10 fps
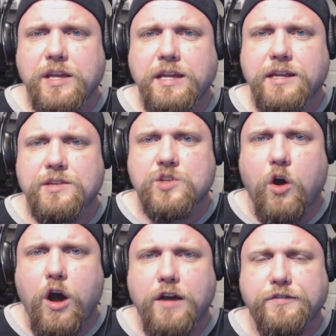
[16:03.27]
It is
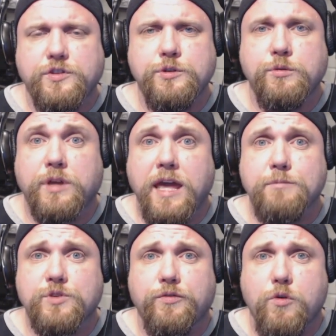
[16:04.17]
off to
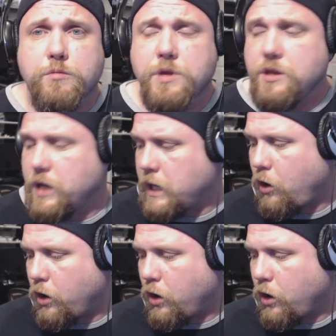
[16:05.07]
games for me, uh,